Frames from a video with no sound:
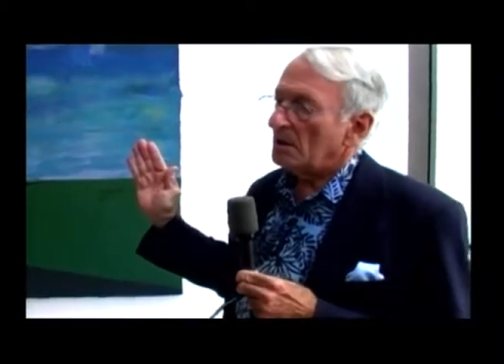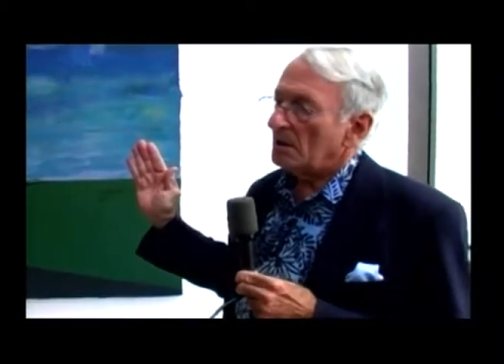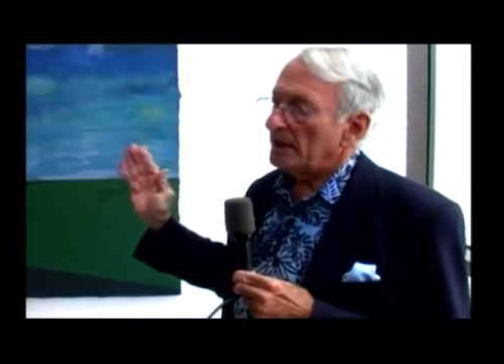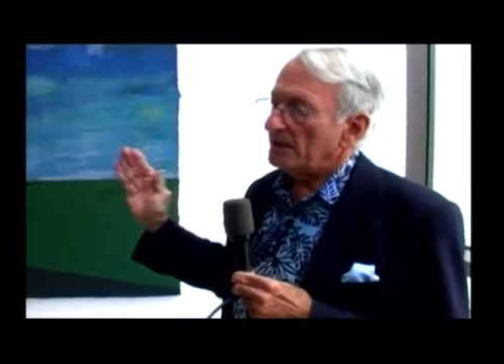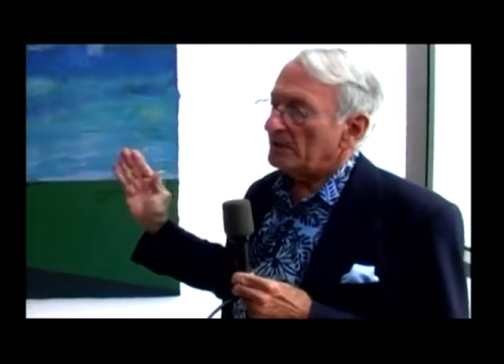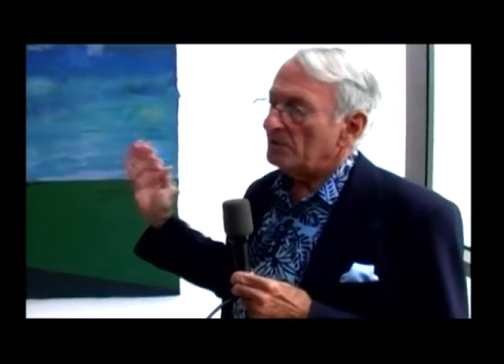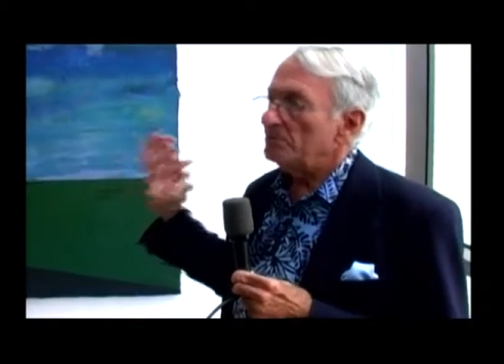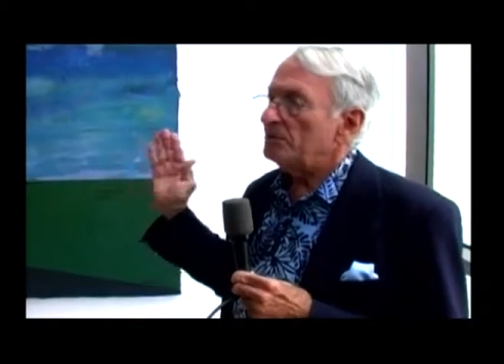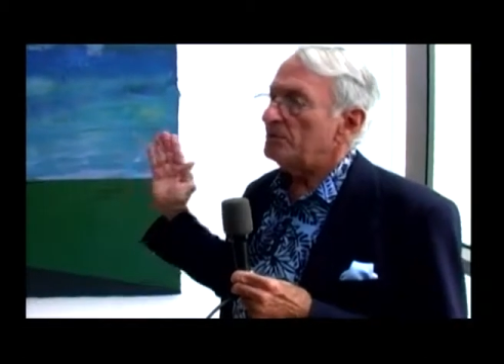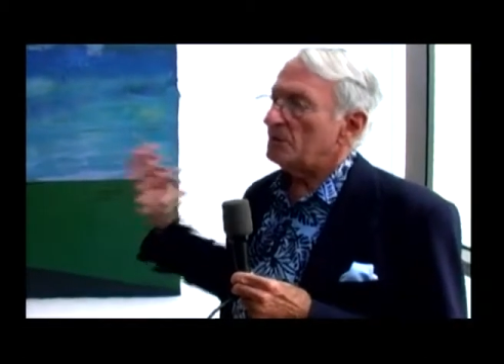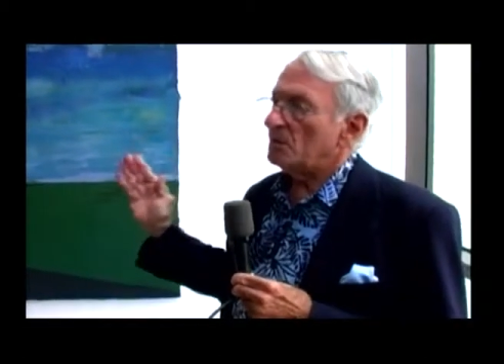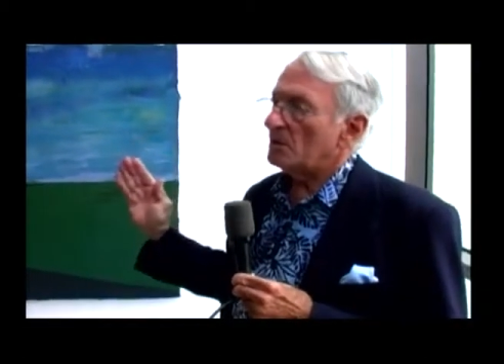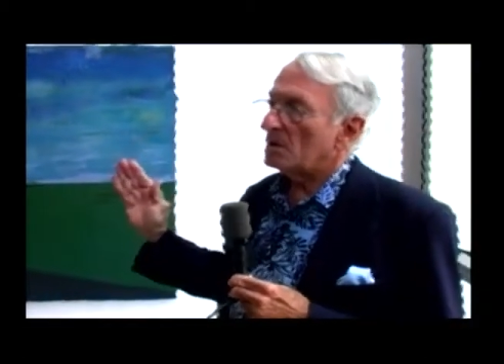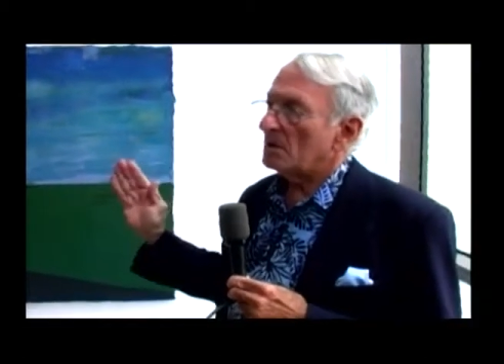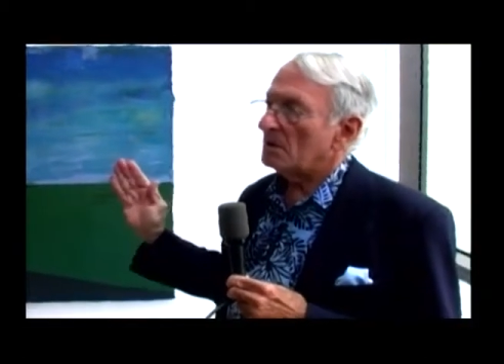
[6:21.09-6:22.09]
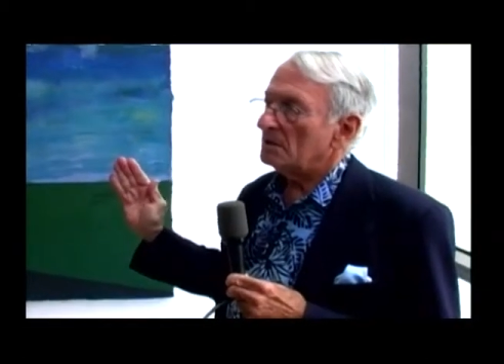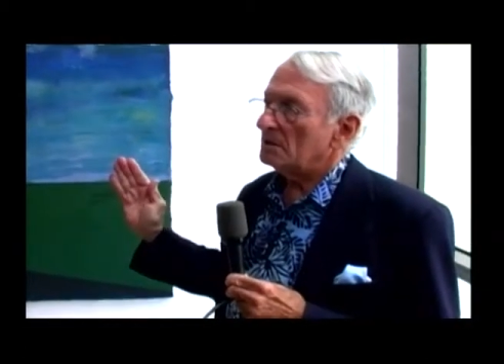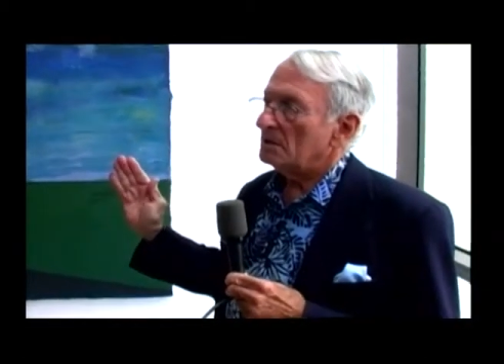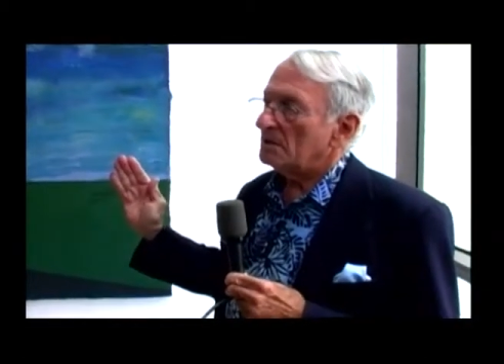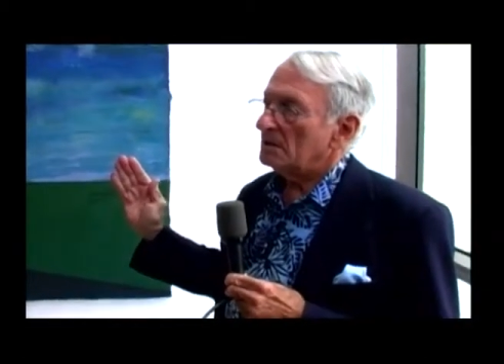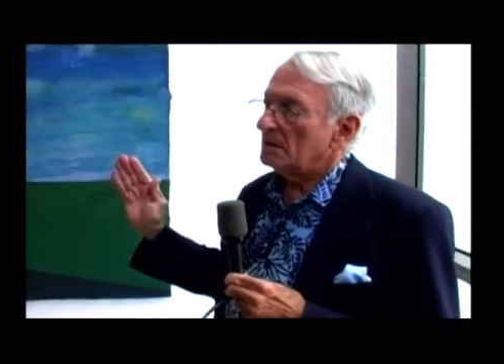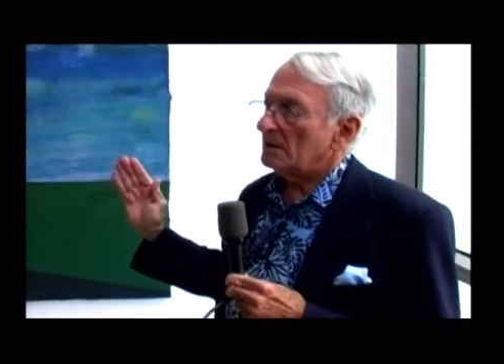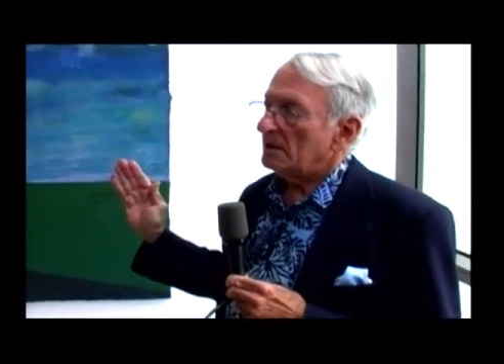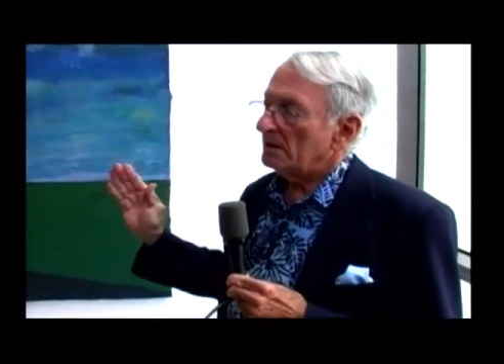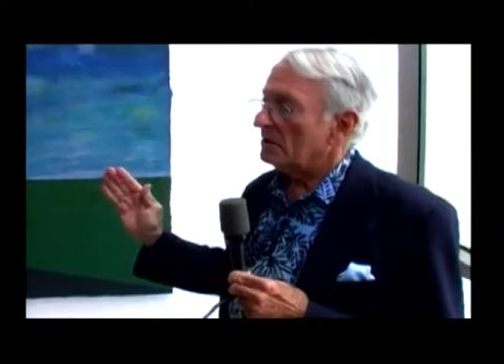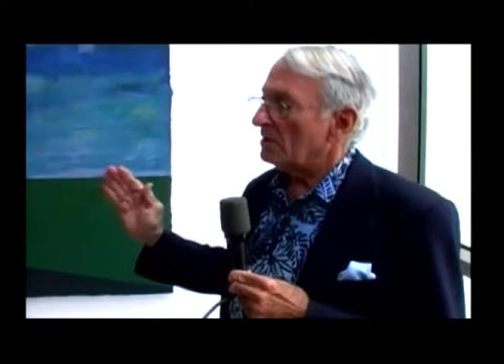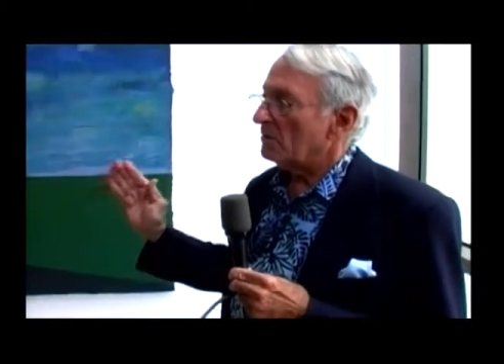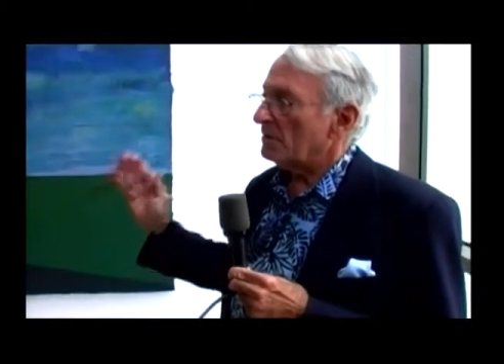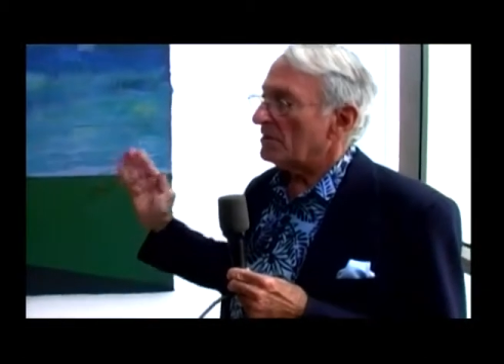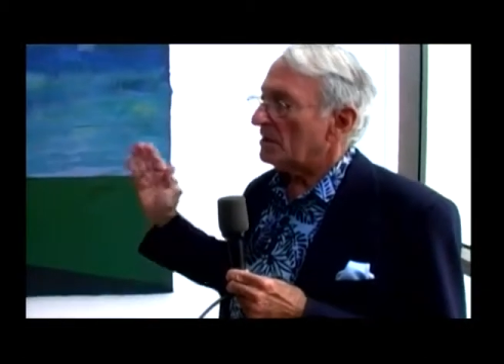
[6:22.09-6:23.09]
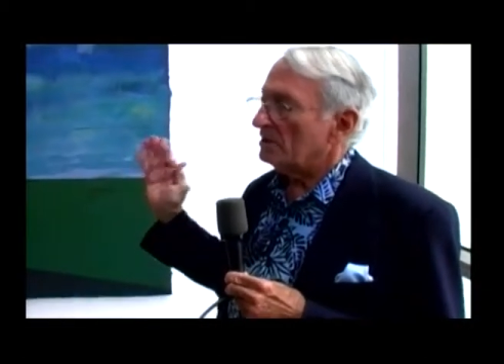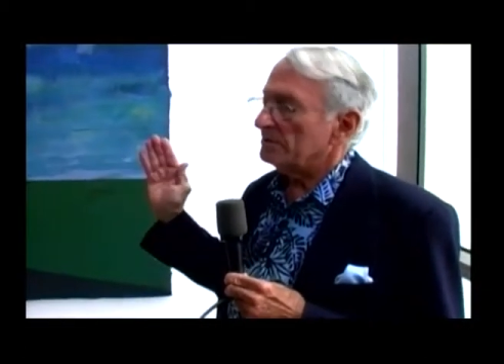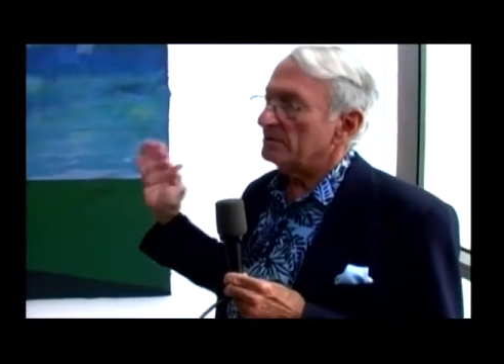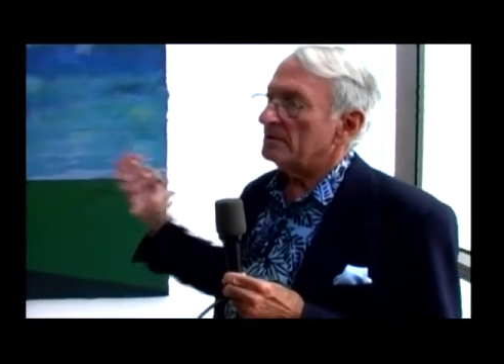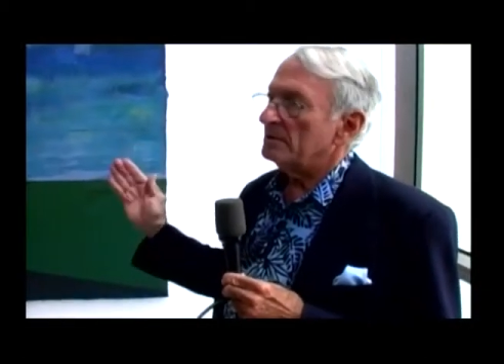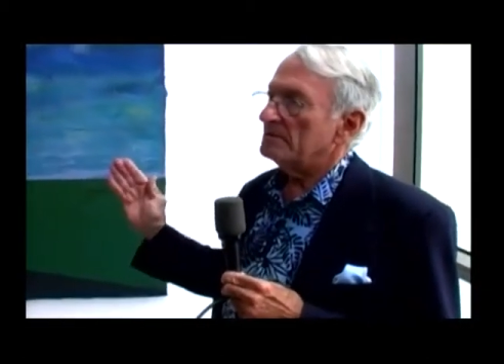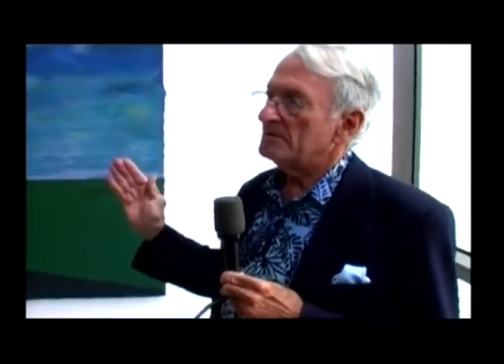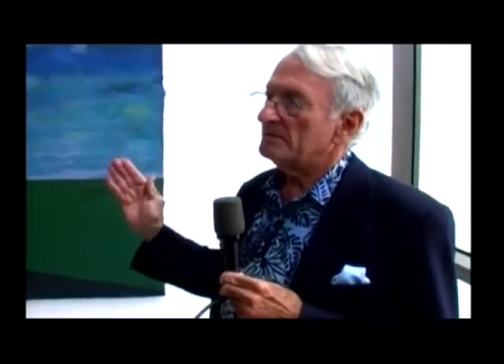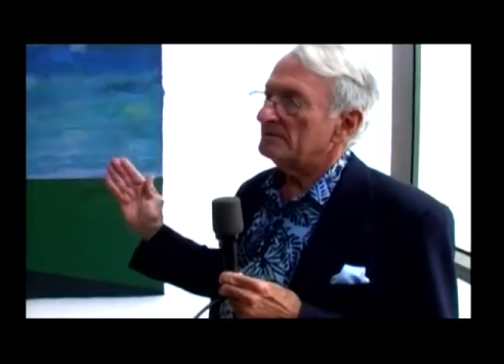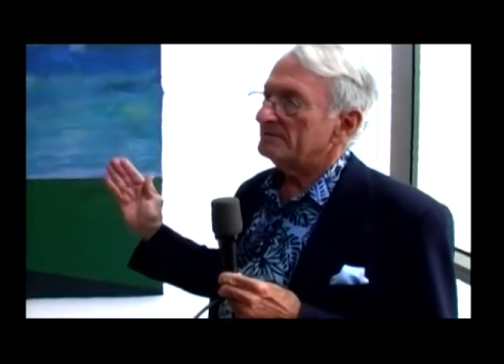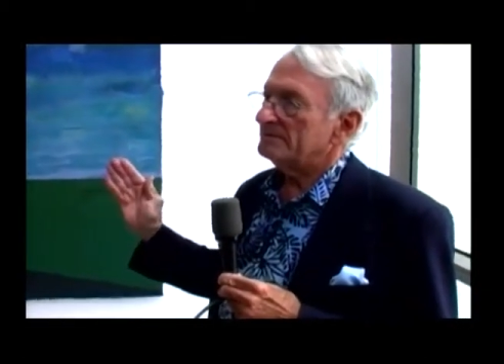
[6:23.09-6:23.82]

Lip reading: and who you are, and are we all nerds?